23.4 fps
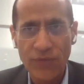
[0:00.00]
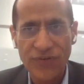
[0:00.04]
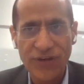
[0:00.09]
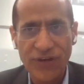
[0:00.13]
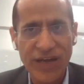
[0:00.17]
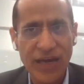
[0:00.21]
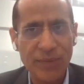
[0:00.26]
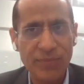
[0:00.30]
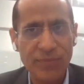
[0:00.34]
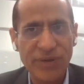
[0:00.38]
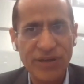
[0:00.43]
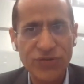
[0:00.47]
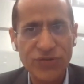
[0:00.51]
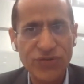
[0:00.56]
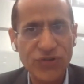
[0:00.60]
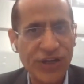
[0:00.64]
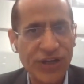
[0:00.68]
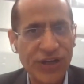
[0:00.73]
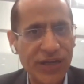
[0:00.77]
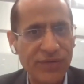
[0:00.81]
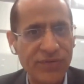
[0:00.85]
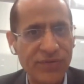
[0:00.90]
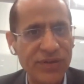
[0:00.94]
We have been
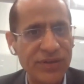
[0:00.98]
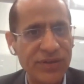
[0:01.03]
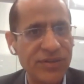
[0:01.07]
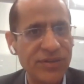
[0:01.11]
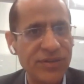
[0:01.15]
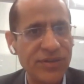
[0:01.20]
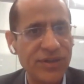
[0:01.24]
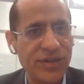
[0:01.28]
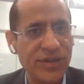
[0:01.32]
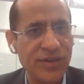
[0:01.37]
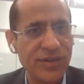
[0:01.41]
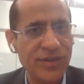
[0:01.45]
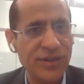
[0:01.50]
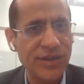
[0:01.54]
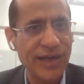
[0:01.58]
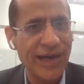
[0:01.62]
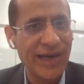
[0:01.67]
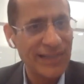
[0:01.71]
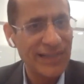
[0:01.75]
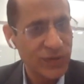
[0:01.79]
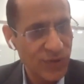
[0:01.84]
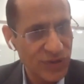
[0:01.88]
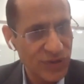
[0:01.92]
training with
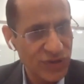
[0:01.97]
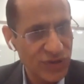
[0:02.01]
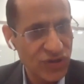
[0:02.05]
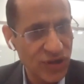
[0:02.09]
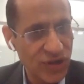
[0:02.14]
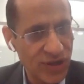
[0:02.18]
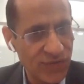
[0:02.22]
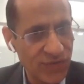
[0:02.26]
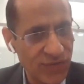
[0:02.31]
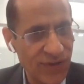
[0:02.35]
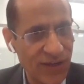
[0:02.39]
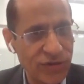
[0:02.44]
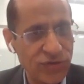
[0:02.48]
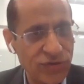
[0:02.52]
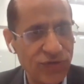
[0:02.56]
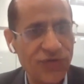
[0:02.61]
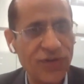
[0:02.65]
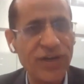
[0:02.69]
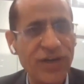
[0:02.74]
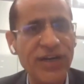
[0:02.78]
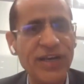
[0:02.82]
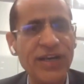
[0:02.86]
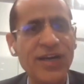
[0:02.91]
SOS Children Village
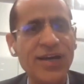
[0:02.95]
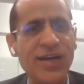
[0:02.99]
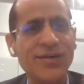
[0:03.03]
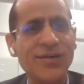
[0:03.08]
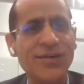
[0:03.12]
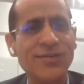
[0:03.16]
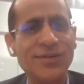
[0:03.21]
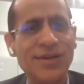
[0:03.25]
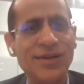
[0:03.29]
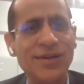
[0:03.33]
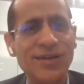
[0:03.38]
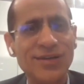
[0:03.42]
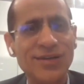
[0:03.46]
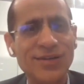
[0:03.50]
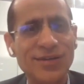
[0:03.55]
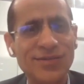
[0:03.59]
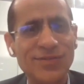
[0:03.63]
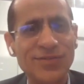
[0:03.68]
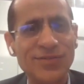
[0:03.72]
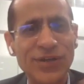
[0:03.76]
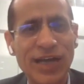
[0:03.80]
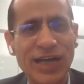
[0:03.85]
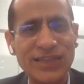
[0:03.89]
of India for
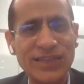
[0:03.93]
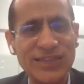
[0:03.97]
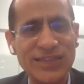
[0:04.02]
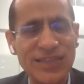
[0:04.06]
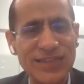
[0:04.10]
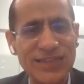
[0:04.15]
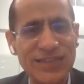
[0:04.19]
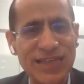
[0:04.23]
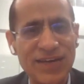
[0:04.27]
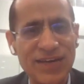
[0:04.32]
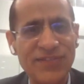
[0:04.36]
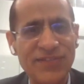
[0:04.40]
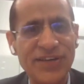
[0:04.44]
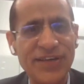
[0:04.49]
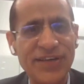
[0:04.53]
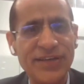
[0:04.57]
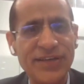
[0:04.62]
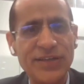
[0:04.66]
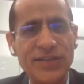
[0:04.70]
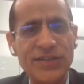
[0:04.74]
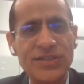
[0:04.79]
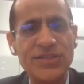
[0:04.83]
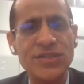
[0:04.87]
the last 6-7
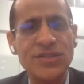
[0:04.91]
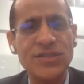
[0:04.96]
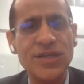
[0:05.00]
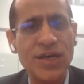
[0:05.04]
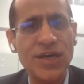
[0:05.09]
years.